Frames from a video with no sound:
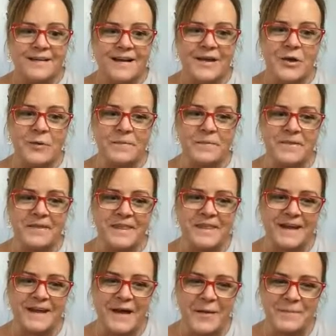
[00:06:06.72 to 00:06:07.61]
I hope
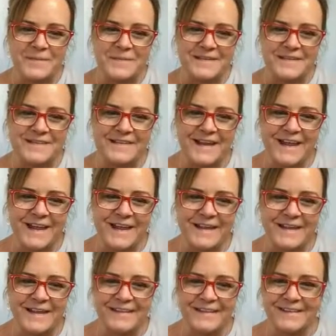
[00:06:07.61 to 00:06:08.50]
that helps,
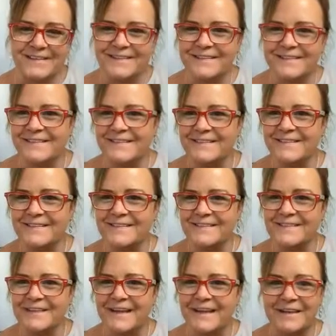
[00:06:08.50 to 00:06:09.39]
and
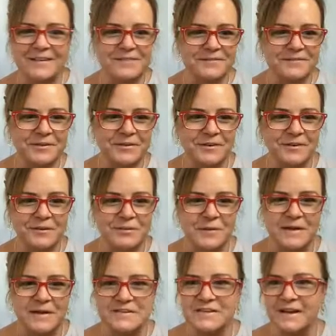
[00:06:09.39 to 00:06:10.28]
thanks for
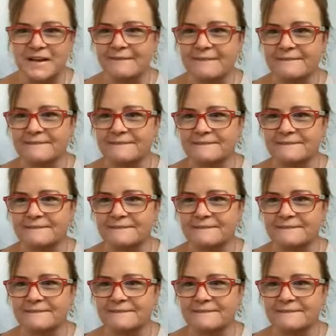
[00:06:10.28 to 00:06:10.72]
watching.